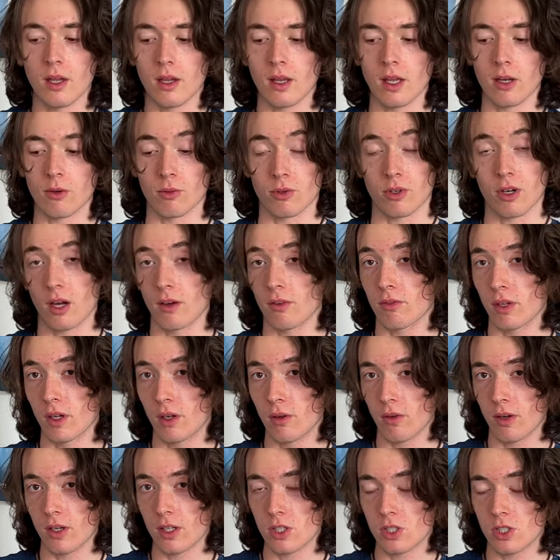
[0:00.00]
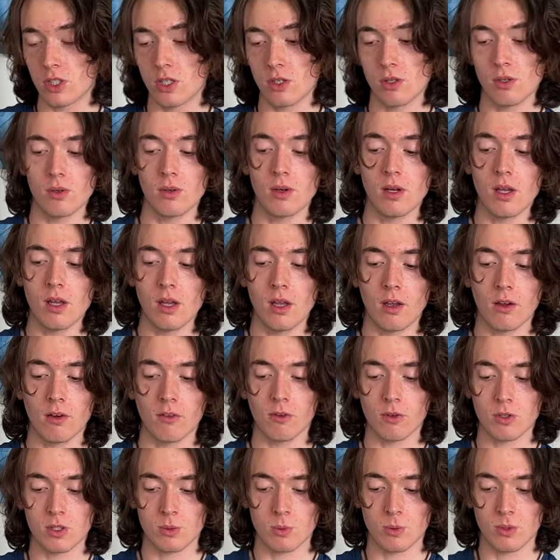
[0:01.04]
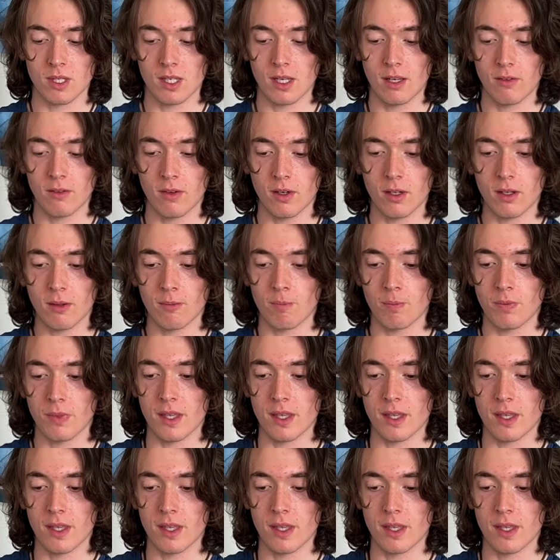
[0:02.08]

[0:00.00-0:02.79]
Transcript: and recovery run shoe for Sportiva.